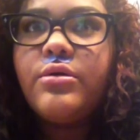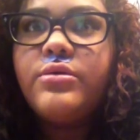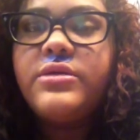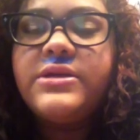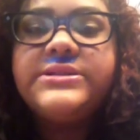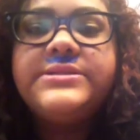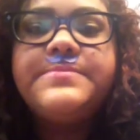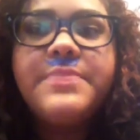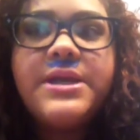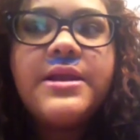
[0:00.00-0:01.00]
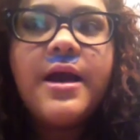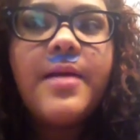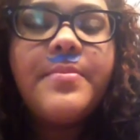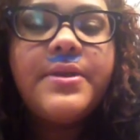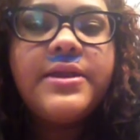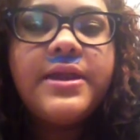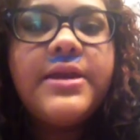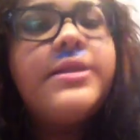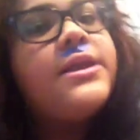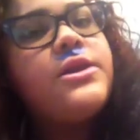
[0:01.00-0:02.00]
the speed up
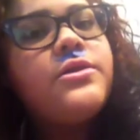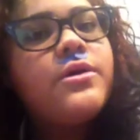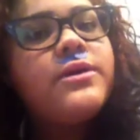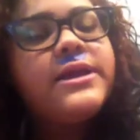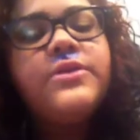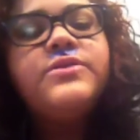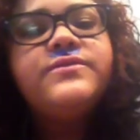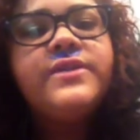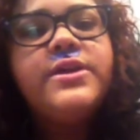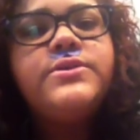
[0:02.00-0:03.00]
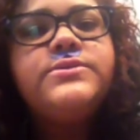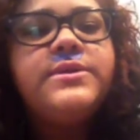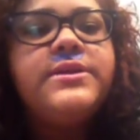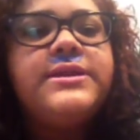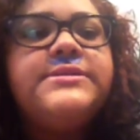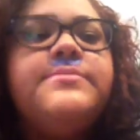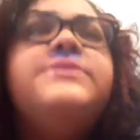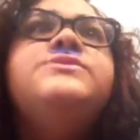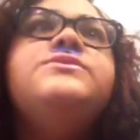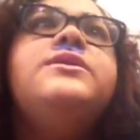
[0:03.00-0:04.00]
thing, like, you know, like in those videos when like
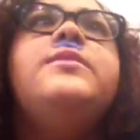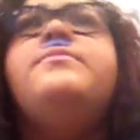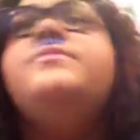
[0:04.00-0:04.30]
somebody's doing like a